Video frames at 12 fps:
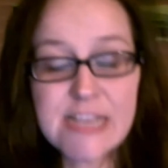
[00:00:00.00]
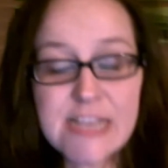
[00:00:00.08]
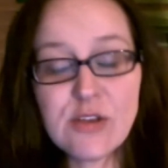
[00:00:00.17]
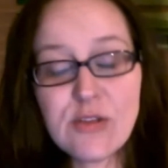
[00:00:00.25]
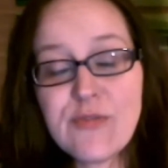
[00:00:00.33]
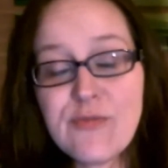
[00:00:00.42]

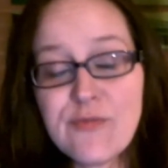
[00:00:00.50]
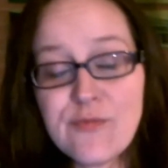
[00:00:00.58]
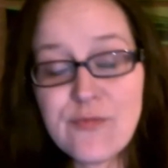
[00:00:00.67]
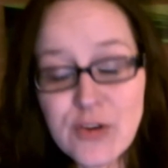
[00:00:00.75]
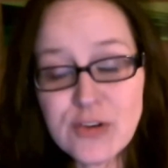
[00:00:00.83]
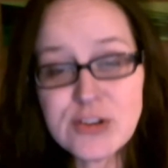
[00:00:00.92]
So the
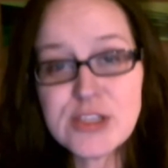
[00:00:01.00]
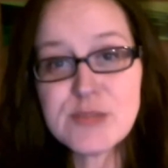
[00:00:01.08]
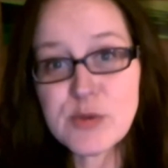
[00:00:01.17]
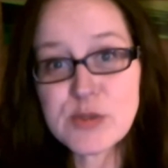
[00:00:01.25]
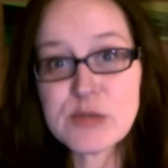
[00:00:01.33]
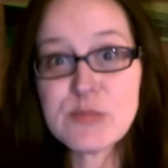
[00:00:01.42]
first
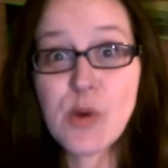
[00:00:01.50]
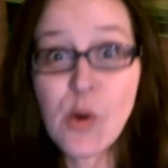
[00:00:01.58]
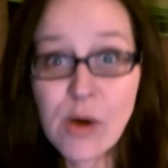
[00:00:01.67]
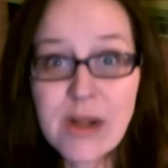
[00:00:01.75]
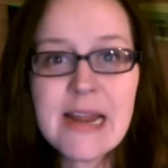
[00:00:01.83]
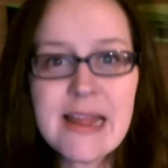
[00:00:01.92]
most
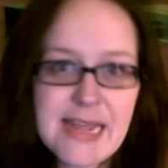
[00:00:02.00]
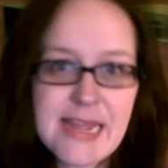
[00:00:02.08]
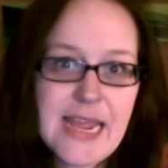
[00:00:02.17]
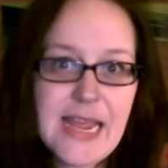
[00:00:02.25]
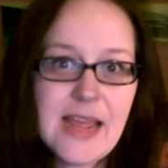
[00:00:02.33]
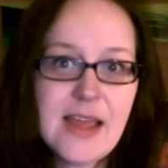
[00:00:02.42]
important
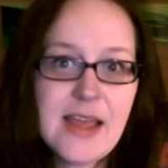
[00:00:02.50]
thing